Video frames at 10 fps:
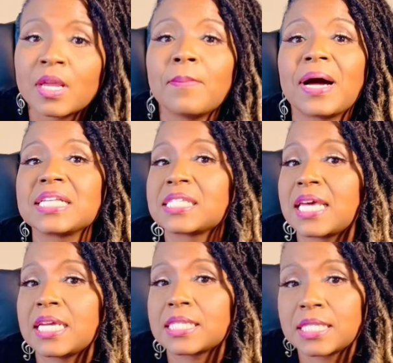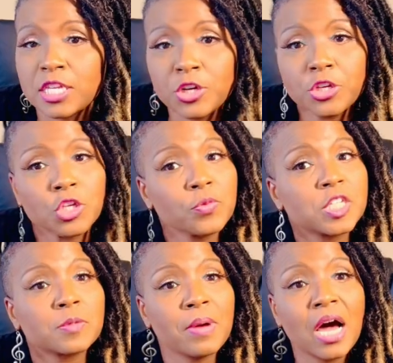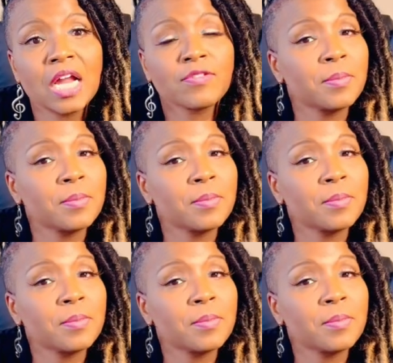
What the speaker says: By staying centered, you respond